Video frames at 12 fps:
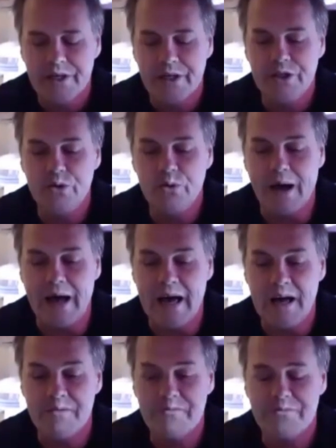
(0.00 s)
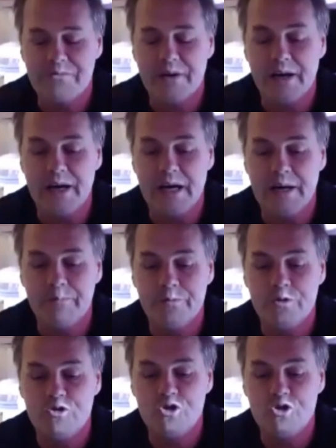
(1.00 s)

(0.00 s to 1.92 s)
you have um,